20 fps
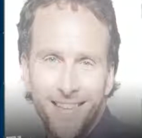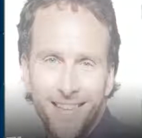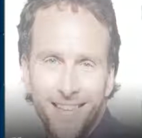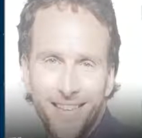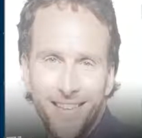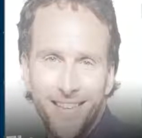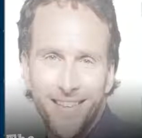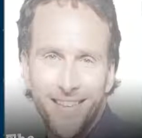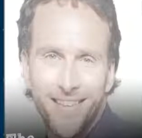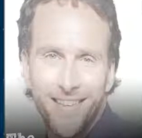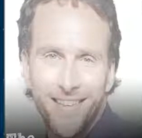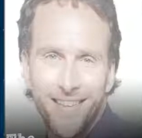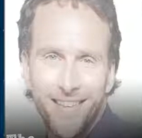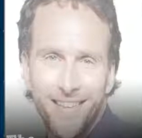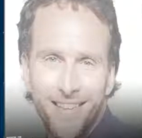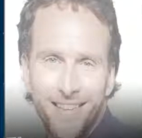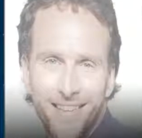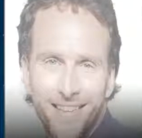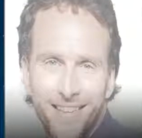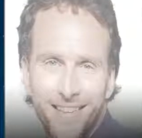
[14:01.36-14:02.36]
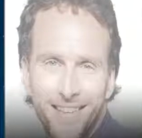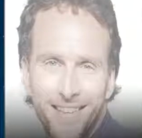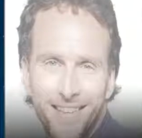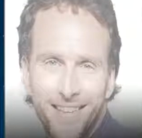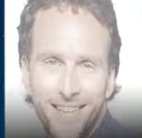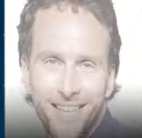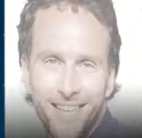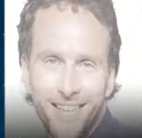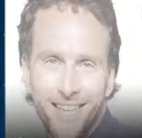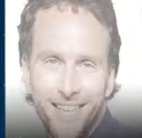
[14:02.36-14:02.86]

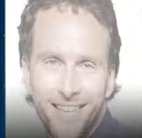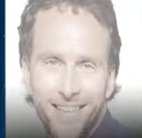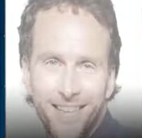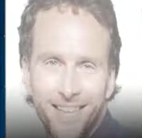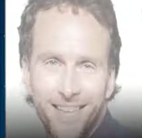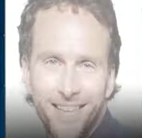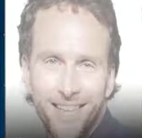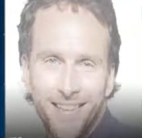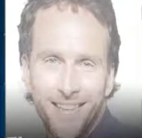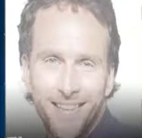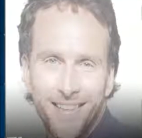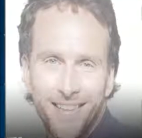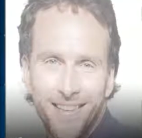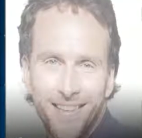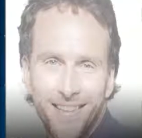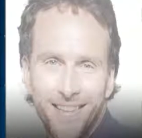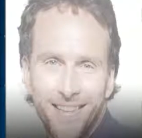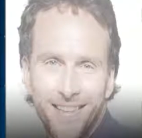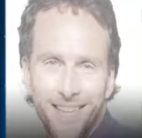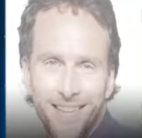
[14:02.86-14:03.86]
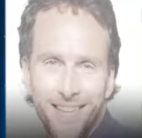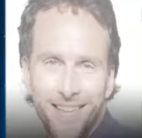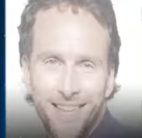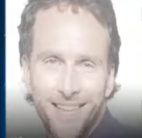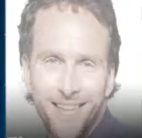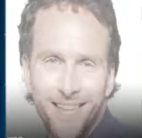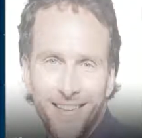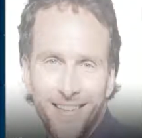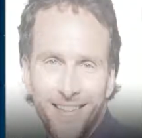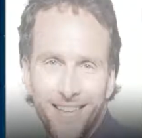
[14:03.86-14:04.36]

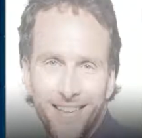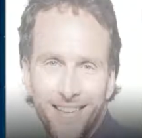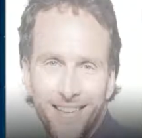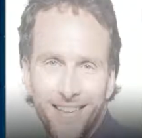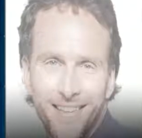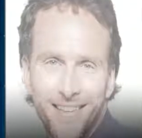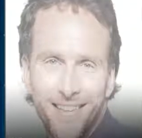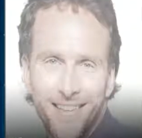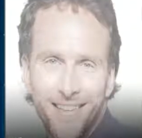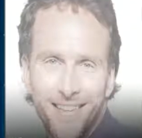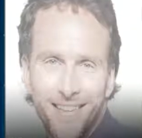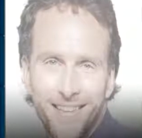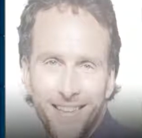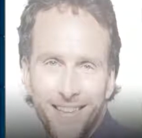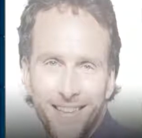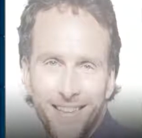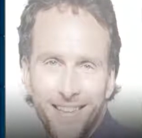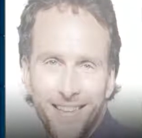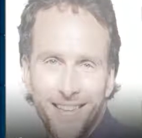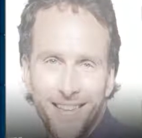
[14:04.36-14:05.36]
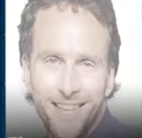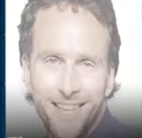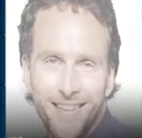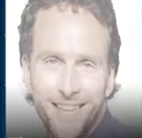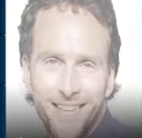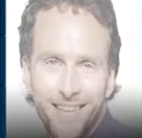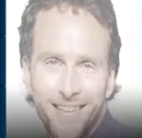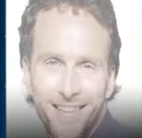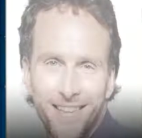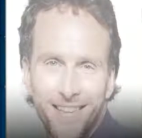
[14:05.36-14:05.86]

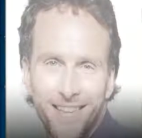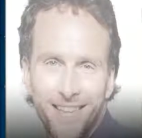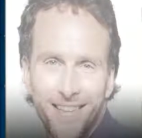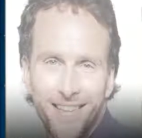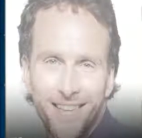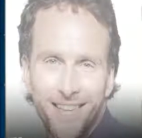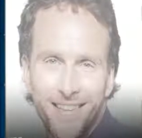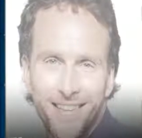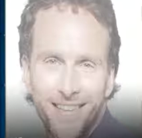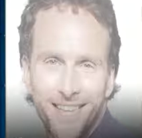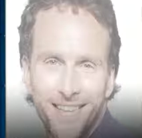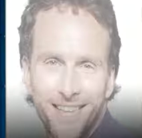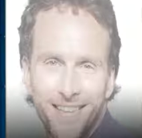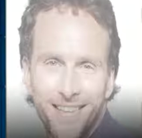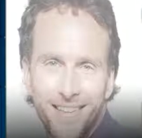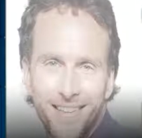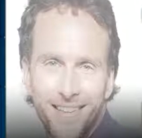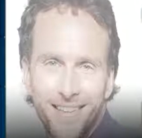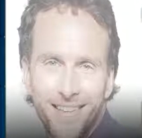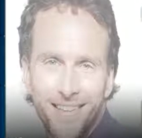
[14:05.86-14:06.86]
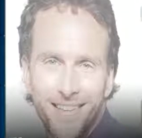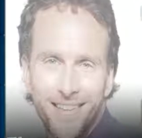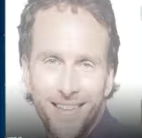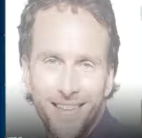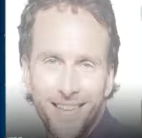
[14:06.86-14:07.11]
(not speaking)